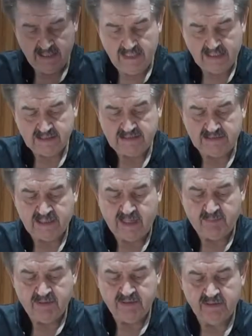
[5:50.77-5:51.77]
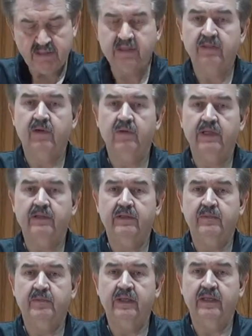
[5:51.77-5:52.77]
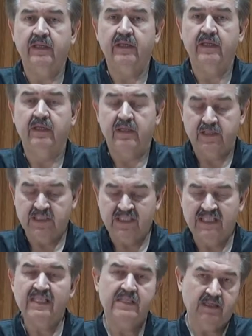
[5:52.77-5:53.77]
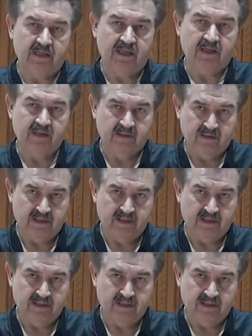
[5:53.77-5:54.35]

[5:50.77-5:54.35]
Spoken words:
next step is going to be seasoning